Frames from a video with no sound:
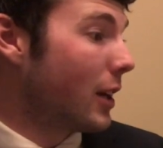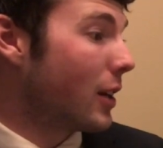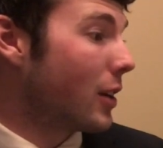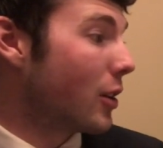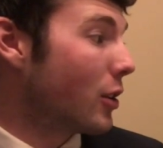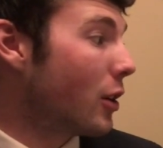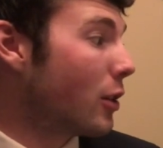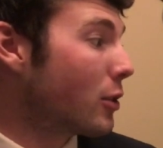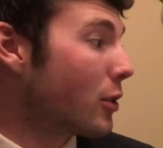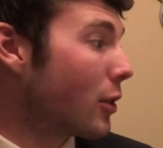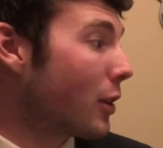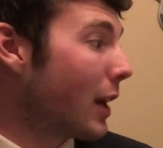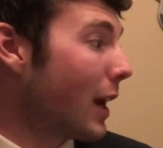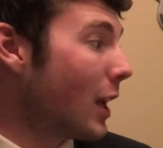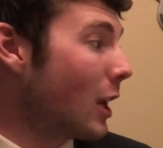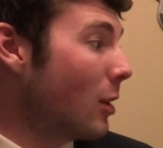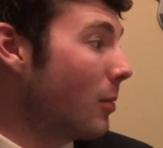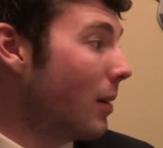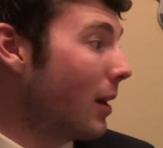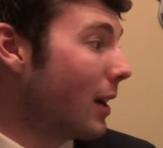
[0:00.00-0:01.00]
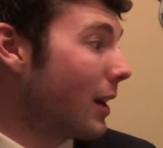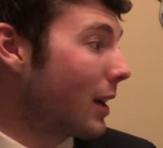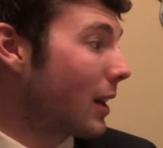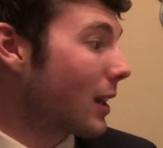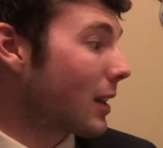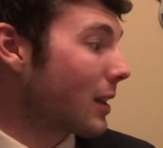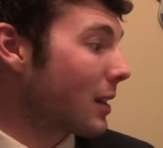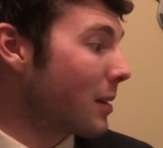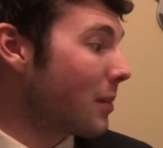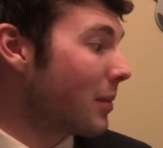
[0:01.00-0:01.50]
Notre Dame,
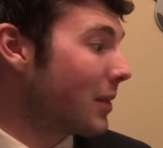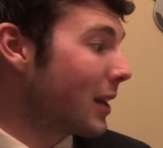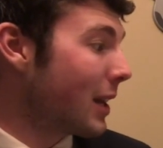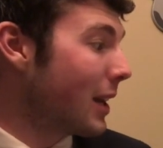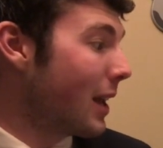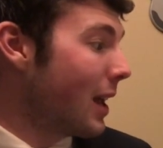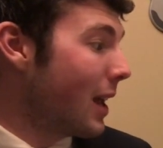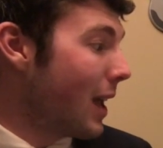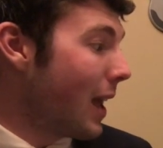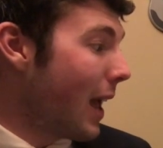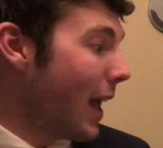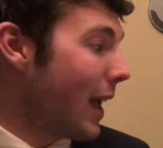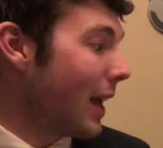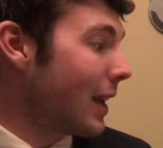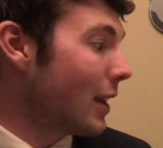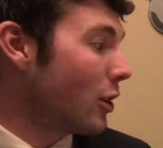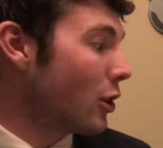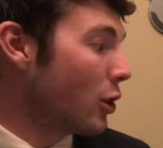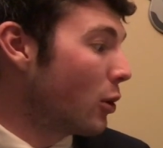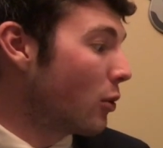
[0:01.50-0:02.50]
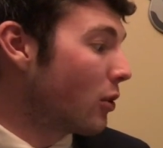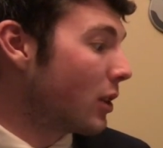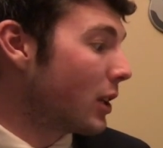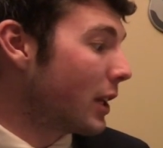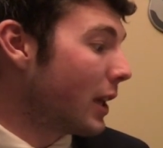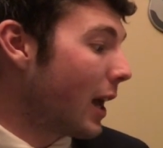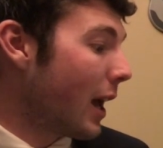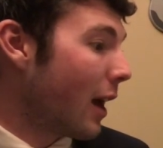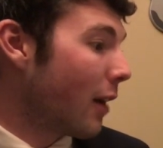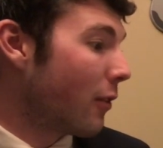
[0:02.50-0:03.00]
Clemson, and
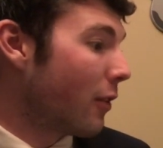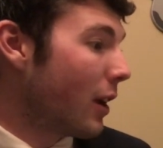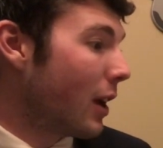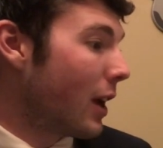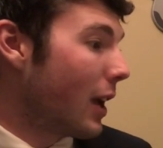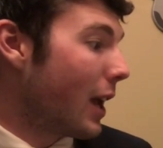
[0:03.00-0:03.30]
UCF,